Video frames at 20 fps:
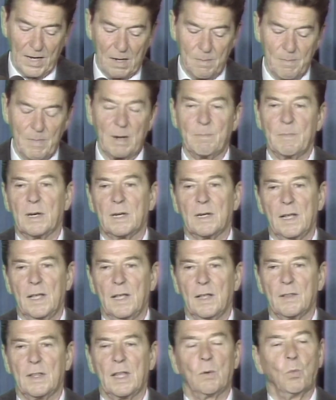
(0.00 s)
a commitment
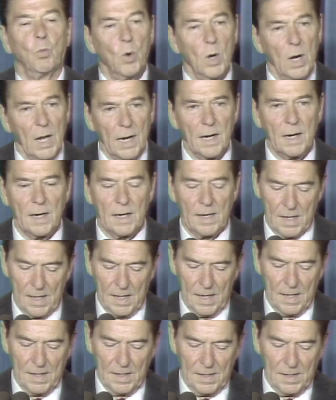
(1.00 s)
that one
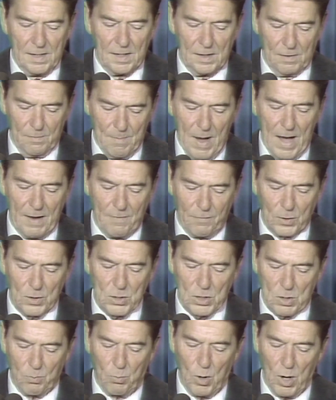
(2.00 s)
of my
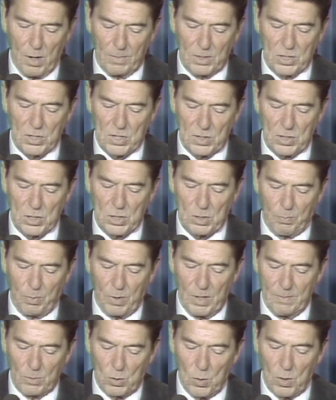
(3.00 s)
first appointments to the
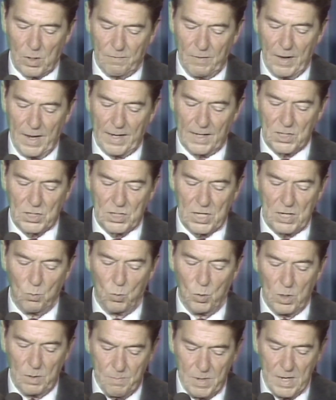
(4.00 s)
Supreme Court vacancy
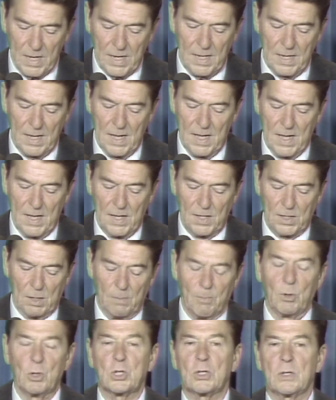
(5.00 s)
would be
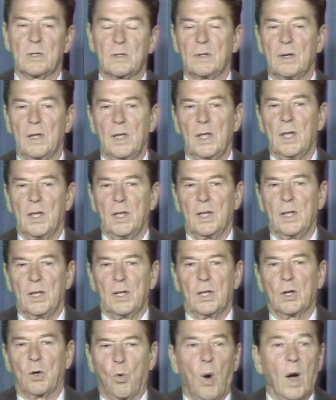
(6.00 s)
the most
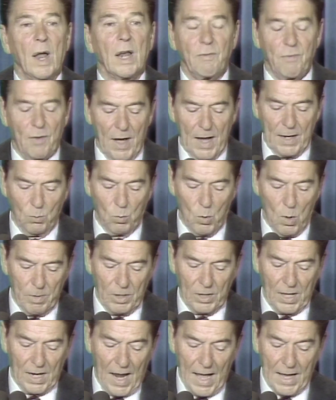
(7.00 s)
qualified
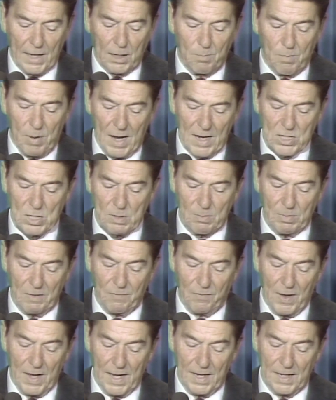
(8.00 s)
woman that I could possibly
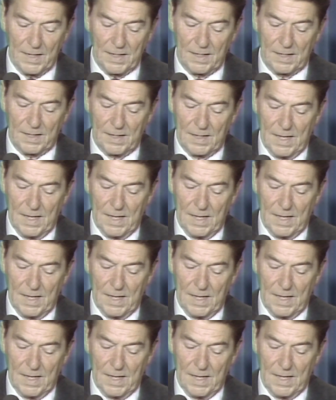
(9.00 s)
find.